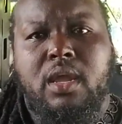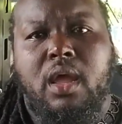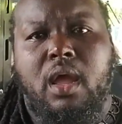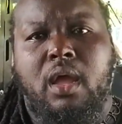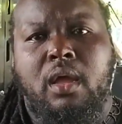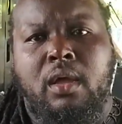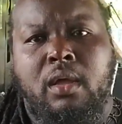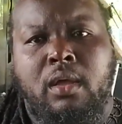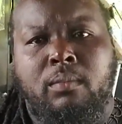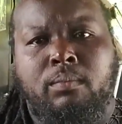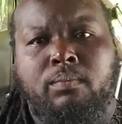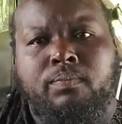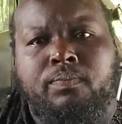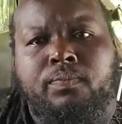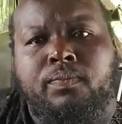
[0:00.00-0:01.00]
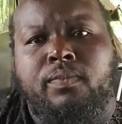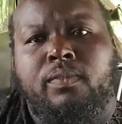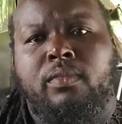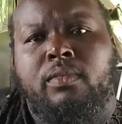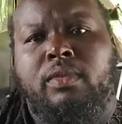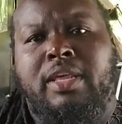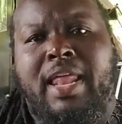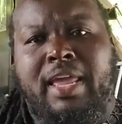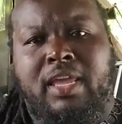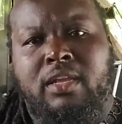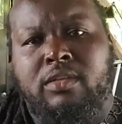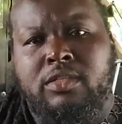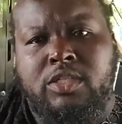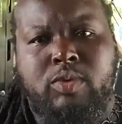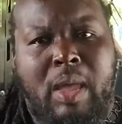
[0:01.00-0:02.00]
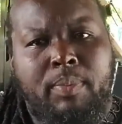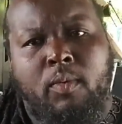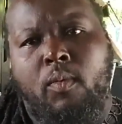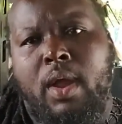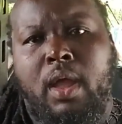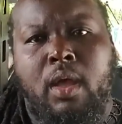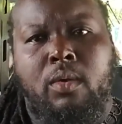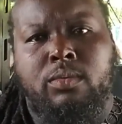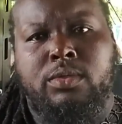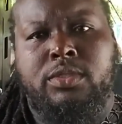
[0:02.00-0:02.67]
that I can swap around.